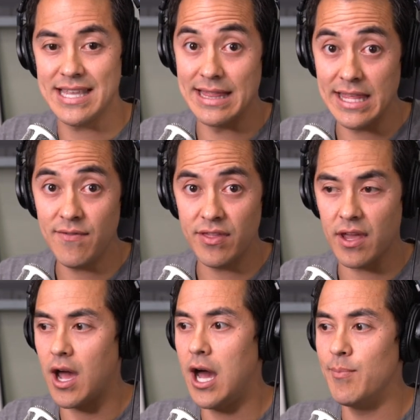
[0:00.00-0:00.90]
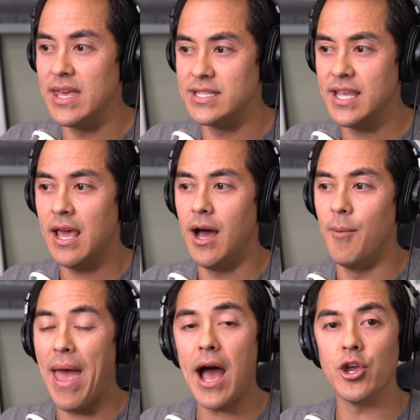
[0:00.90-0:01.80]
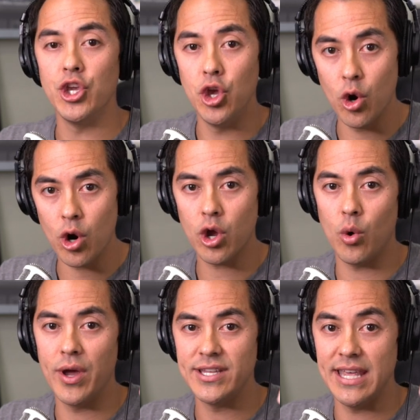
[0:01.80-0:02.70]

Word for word: and leave in the comments um, how you're going